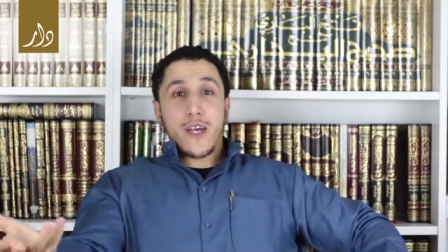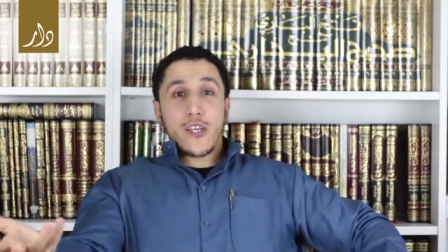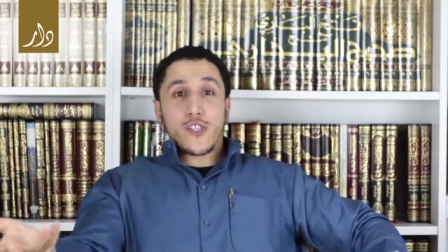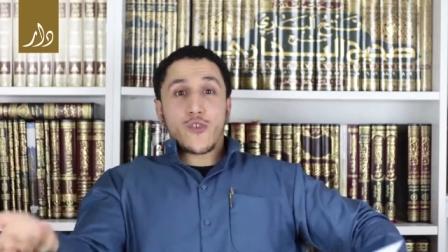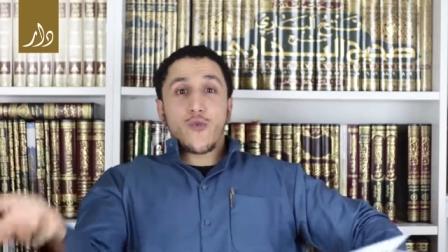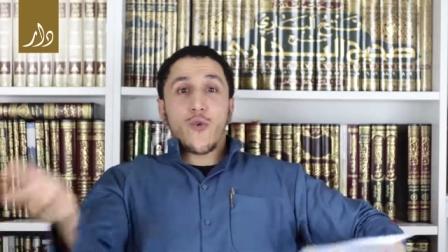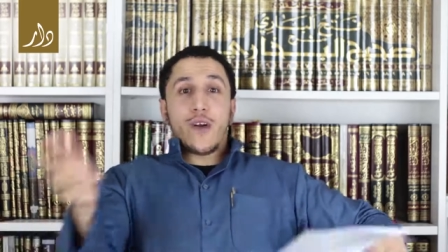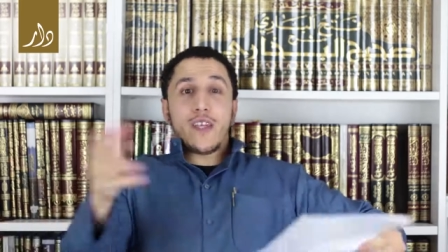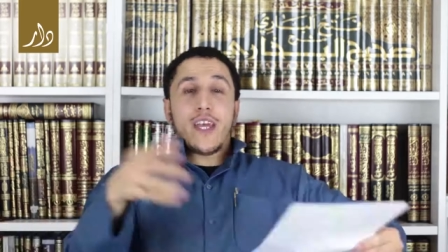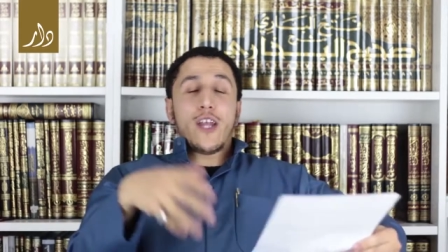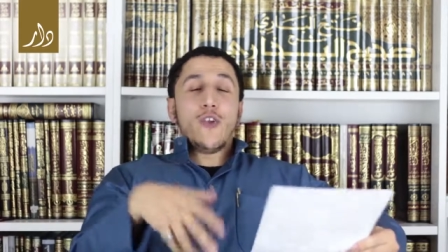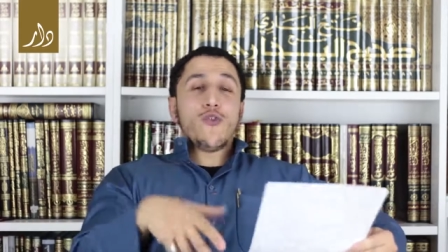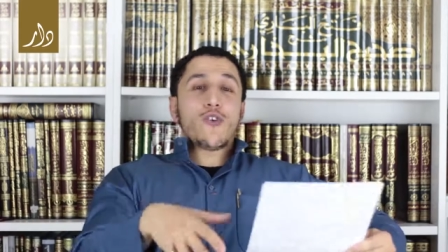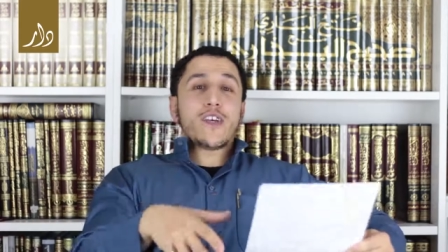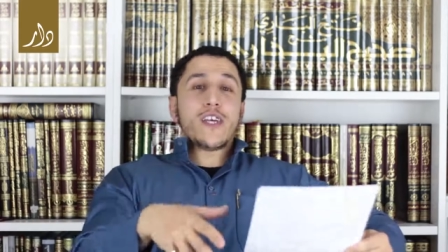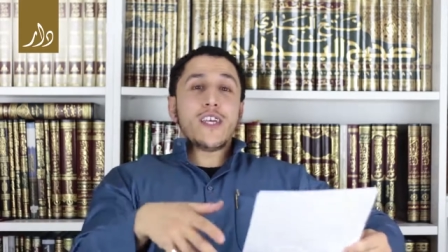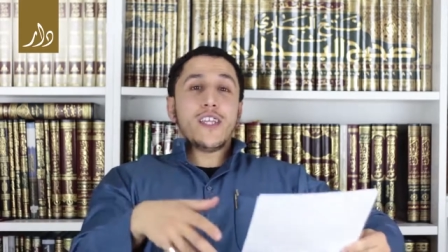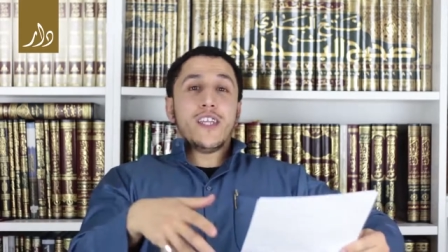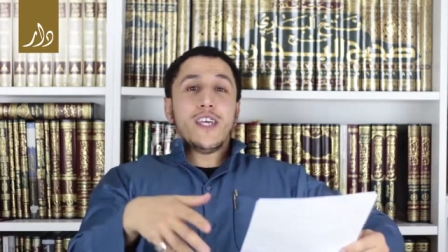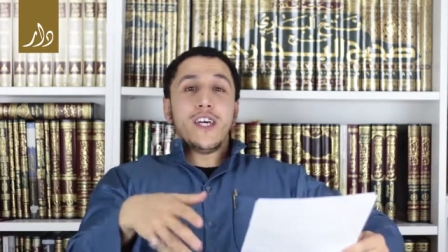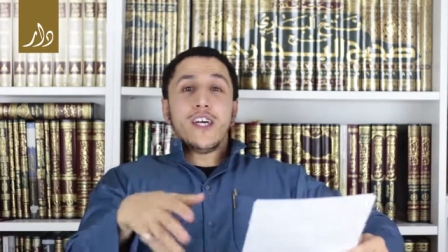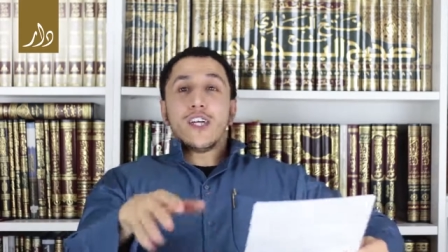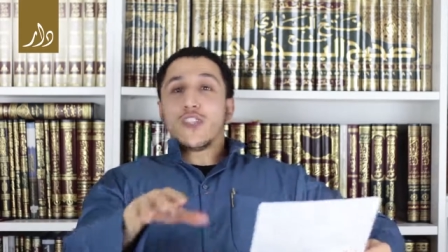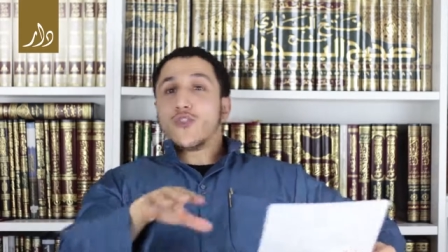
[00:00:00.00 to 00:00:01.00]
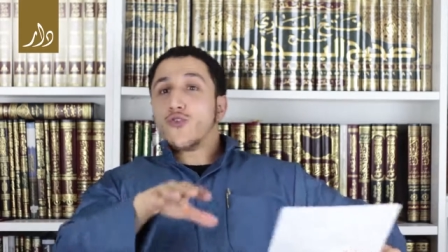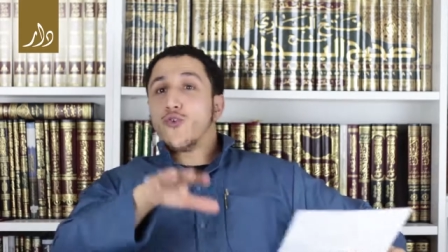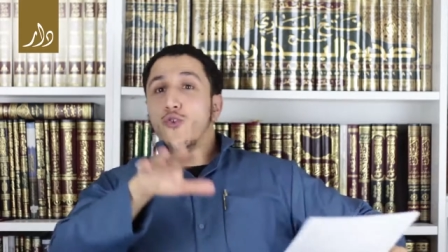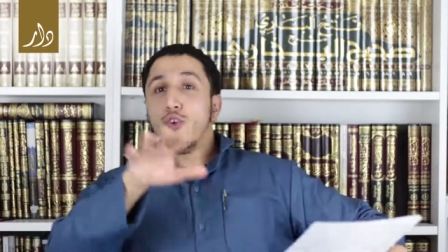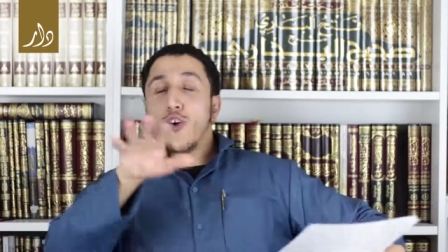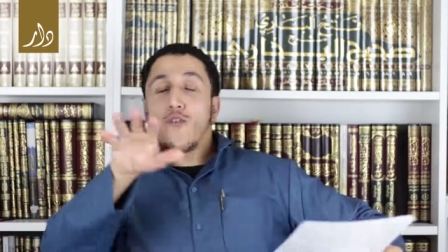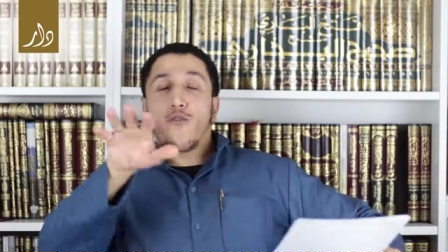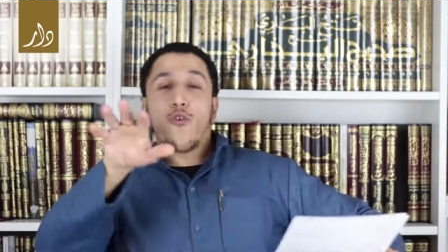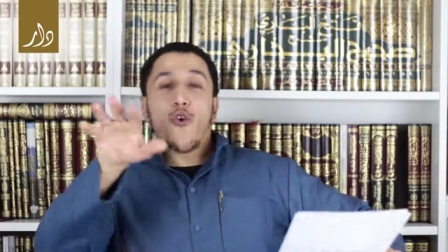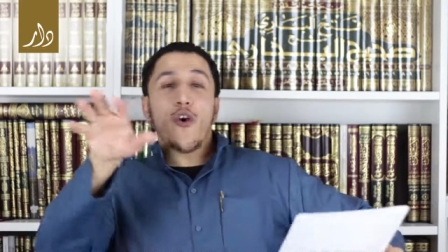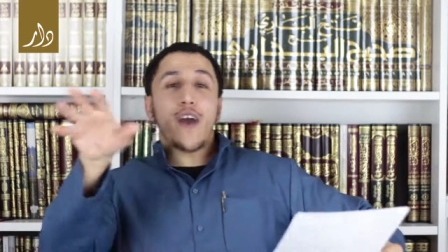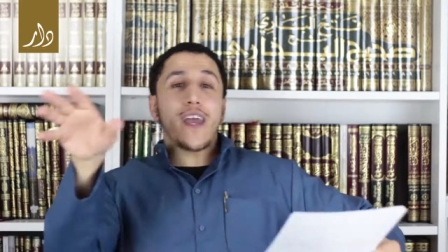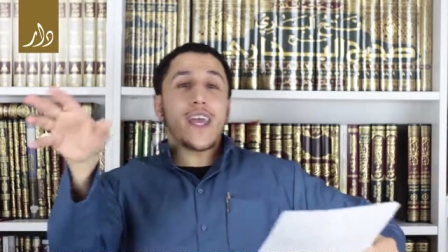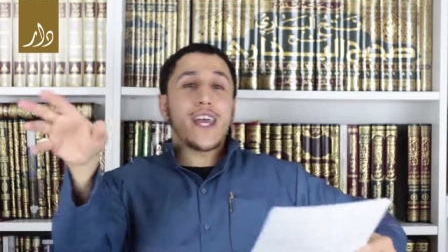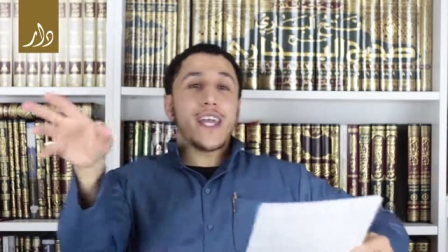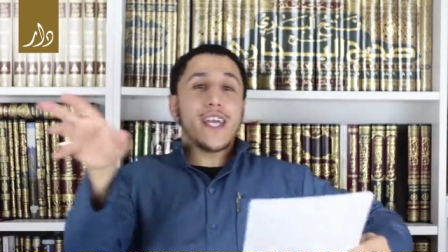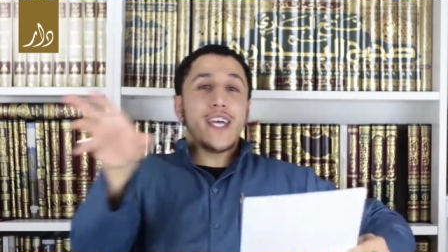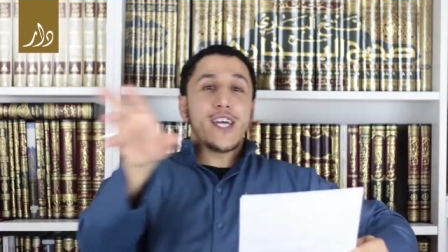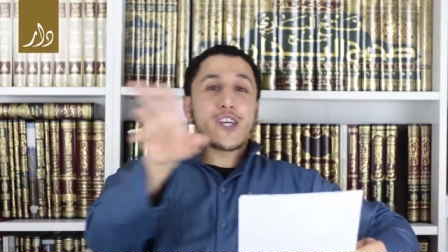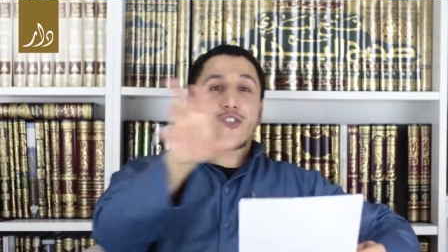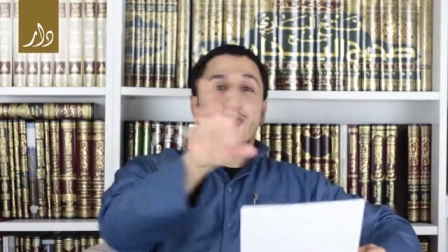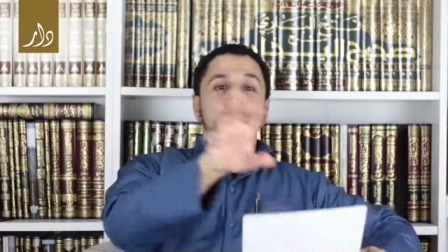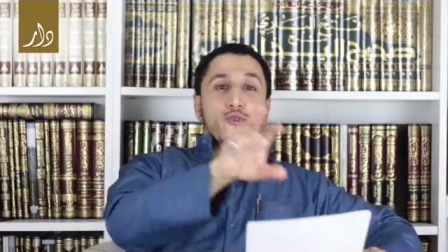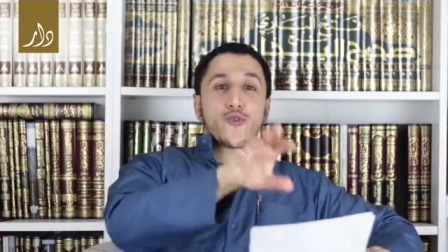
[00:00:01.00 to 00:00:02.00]
So what they're looking to look for
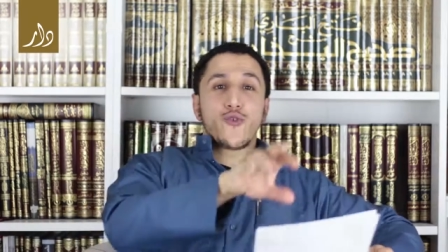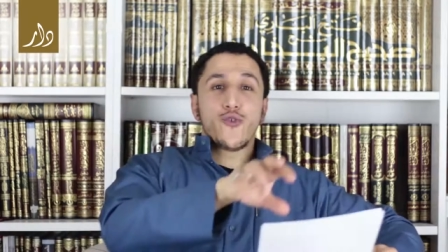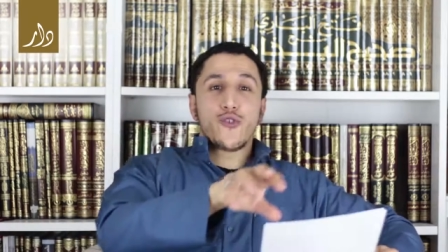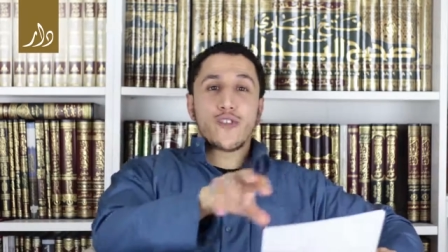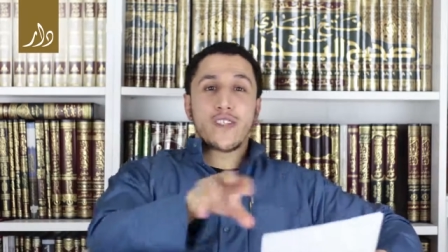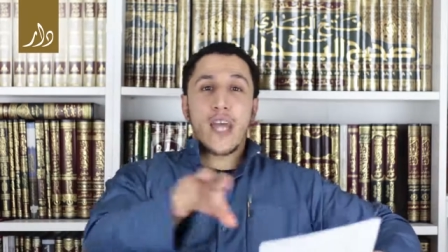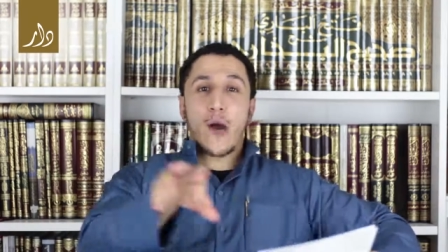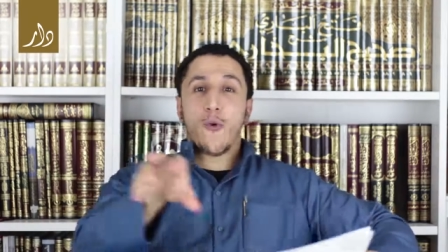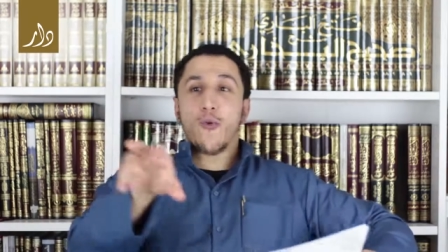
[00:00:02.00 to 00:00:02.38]
any excuse